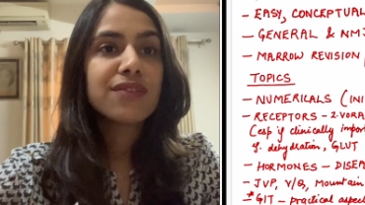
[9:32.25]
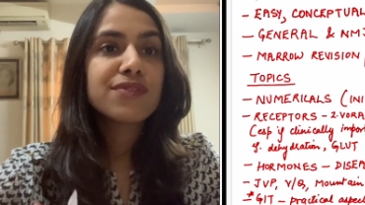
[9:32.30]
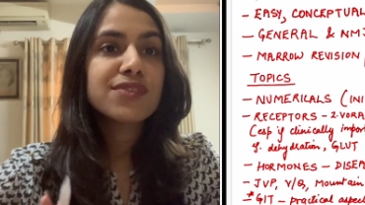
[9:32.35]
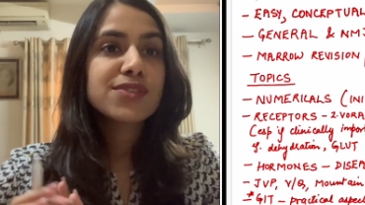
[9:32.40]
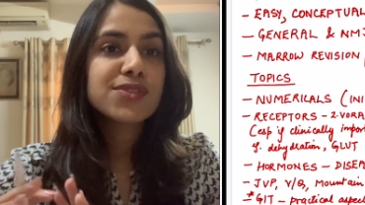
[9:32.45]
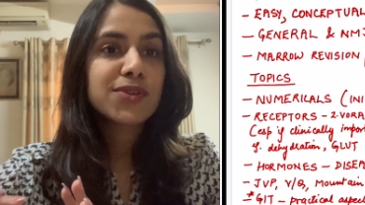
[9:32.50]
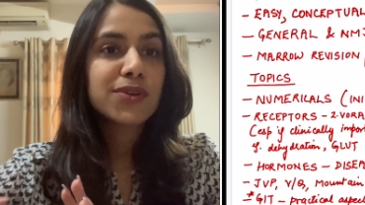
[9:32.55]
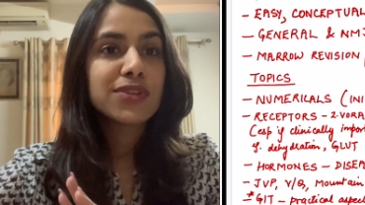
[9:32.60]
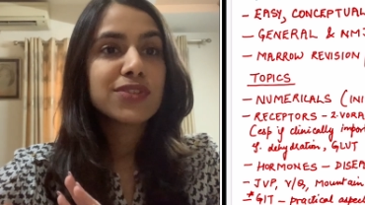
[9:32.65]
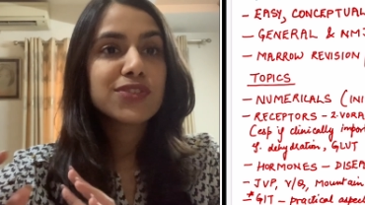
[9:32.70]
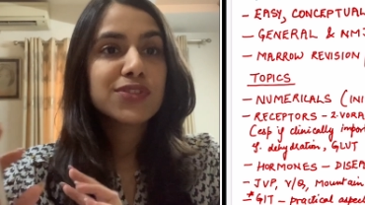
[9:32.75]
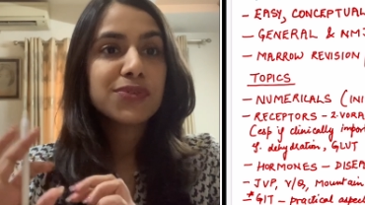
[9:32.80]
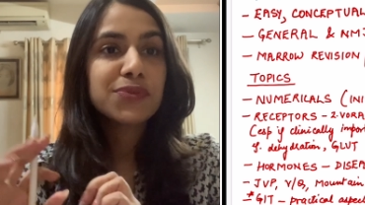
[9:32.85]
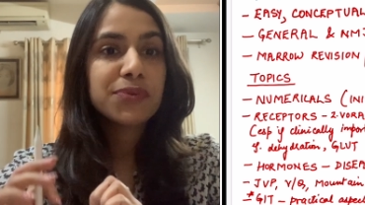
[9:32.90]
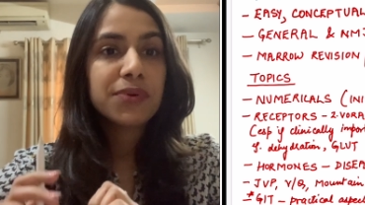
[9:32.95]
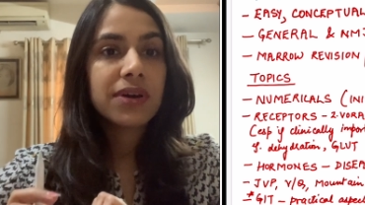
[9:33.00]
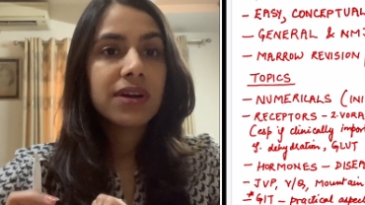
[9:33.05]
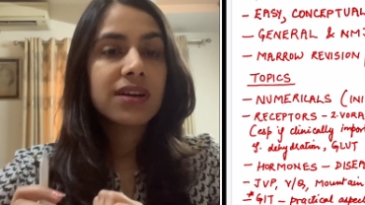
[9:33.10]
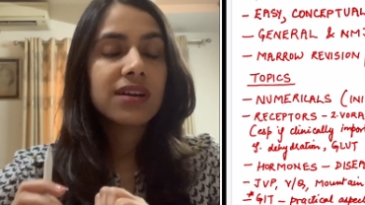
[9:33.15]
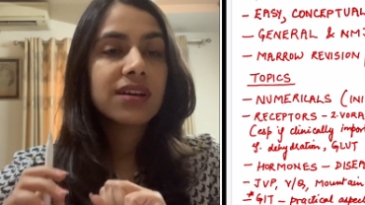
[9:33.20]
physiology,
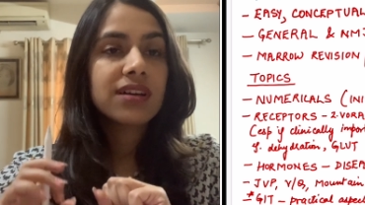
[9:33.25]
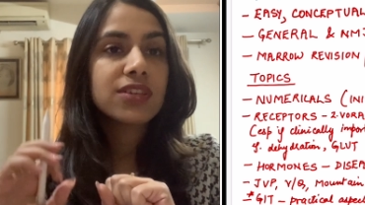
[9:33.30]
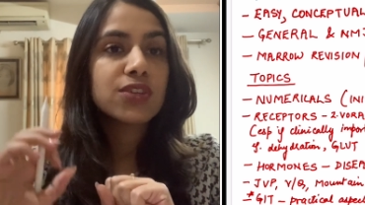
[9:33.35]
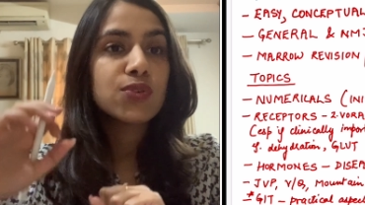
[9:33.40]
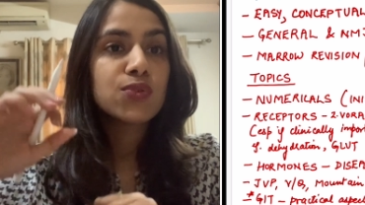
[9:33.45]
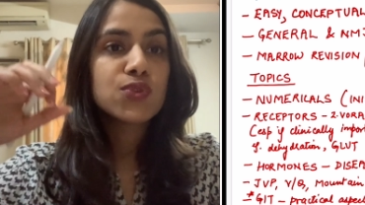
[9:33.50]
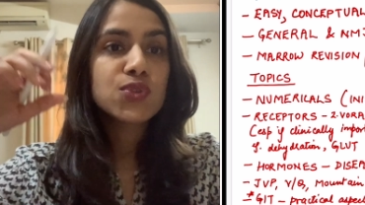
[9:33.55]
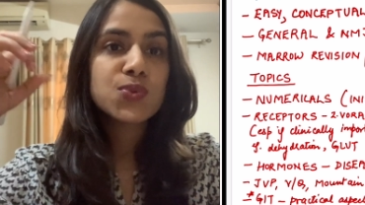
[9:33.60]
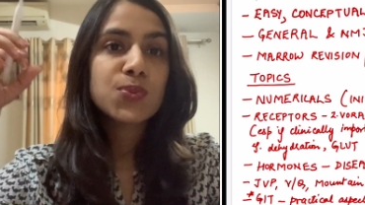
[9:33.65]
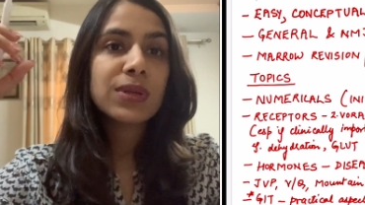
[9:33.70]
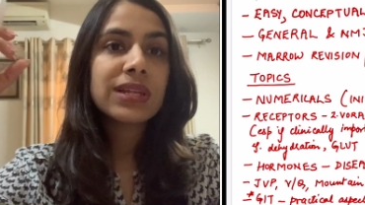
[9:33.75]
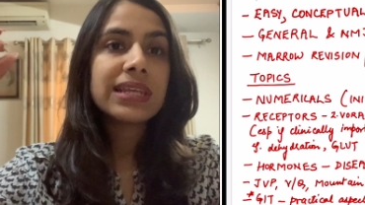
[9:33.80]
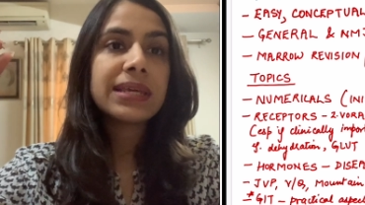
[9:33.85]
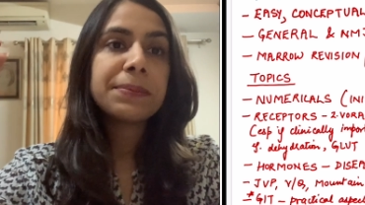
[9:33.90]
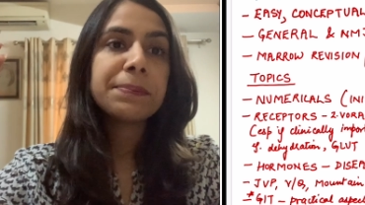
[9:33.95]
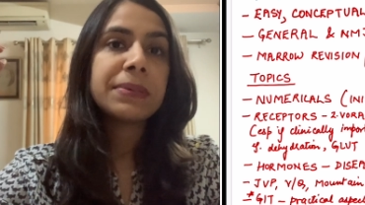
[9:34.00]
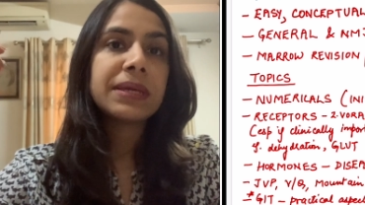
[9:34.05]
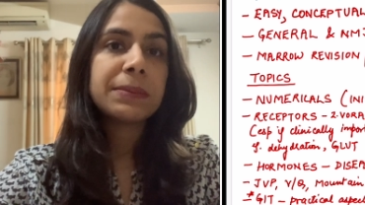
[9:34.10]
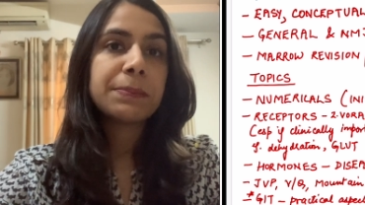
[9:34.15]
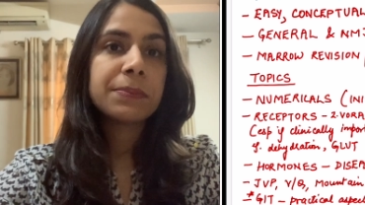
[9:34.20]
uh, usually
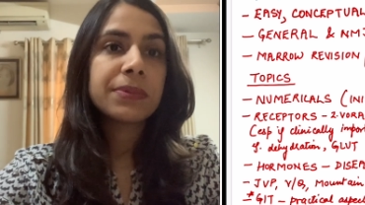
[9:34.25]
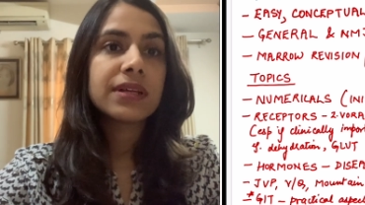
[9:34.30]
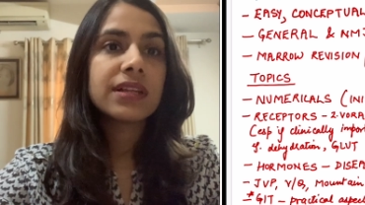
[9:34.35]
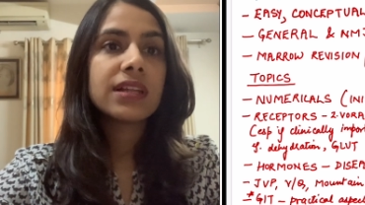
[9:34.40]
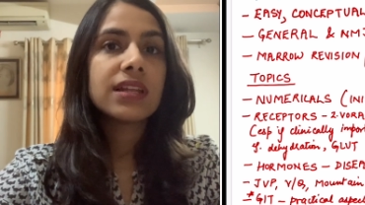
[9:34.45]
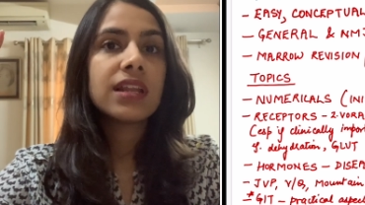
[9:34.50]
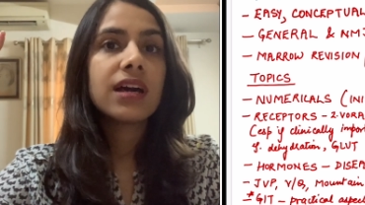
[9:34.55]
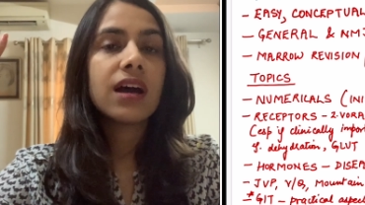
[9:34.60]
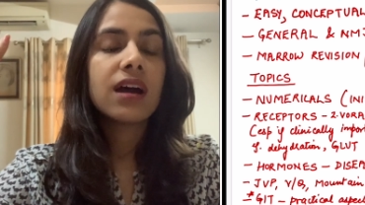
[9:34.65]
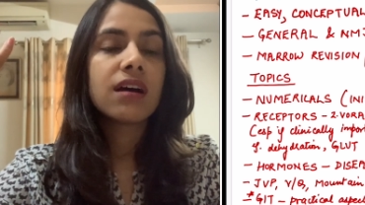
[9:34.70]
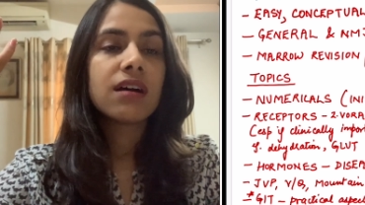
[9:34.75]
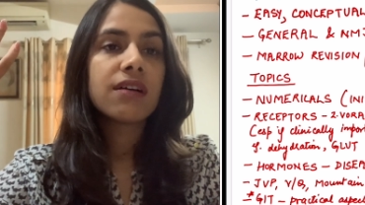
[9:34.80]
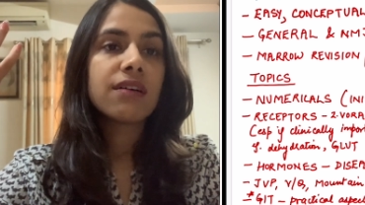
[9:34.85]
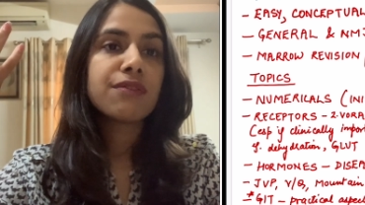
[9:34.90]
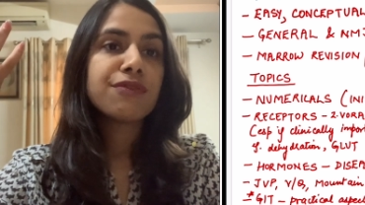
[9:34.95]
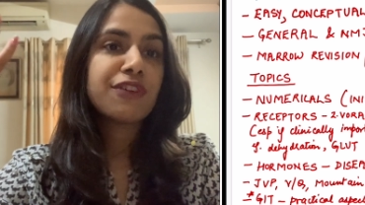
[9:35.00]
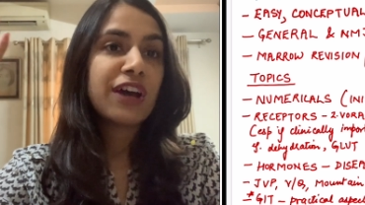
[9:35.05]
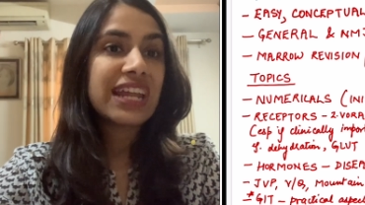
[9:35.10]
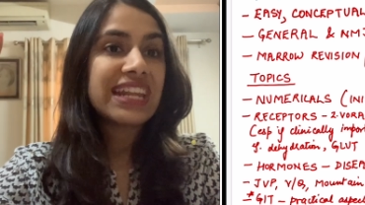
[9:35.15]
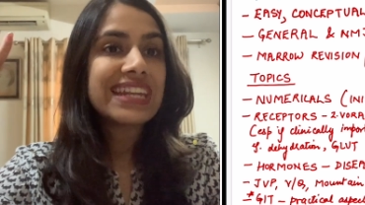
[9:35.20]
people uh,
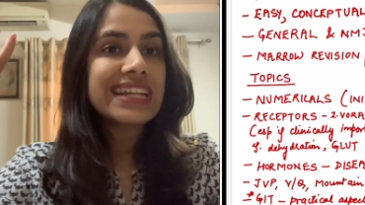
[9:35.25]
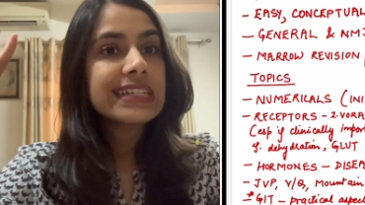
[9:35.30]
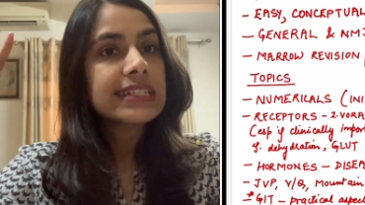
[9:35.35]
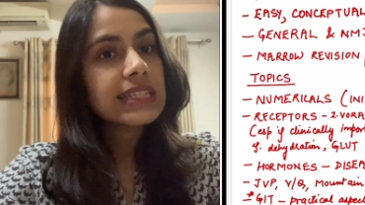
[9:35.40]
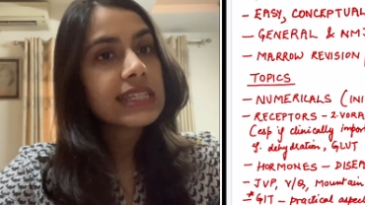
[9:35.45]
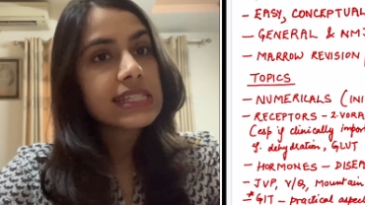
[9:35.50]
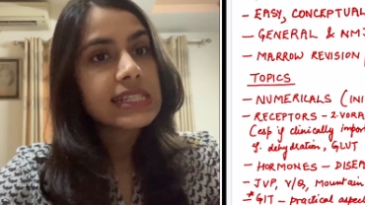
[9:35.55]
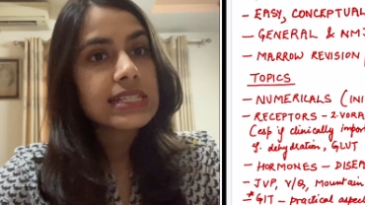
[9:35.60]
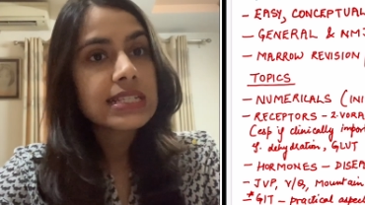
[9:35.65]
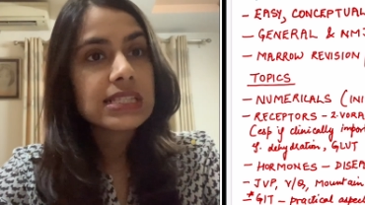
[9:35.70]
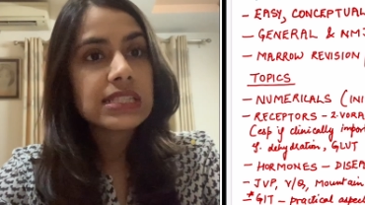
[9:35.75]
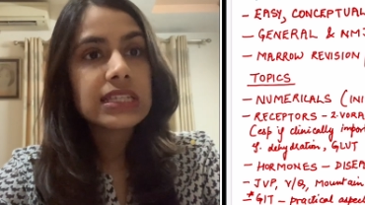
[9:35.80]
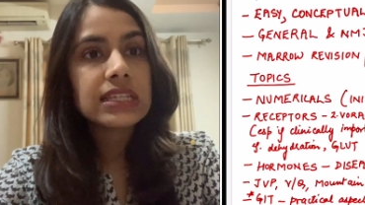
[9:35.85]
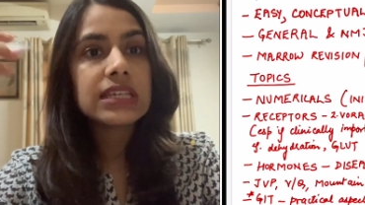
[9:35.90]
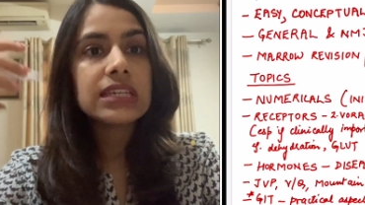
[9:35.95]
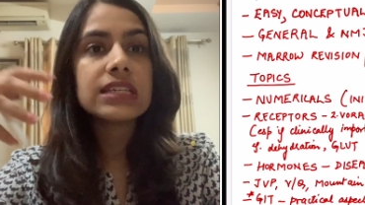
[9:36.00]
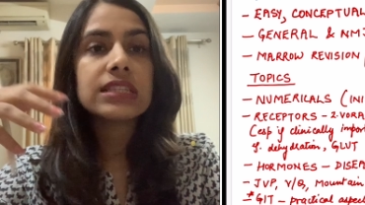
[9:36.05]
find it easy.